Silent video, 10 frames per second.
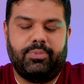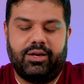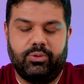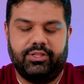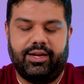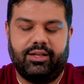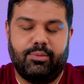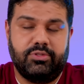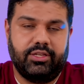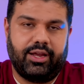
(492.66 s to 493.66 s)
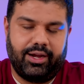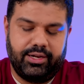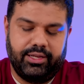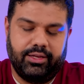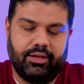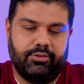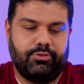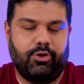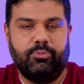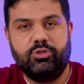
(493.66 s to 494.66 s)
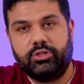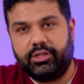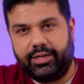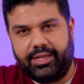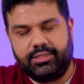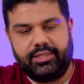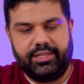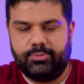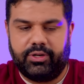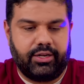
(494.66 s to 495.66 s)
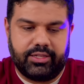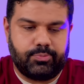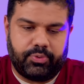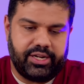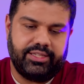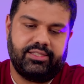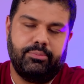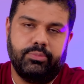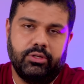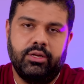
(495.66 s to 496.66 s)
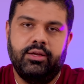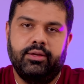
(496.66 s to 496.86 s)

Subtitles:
manual that comes in handy for most of the connection things, but it is pretty simple,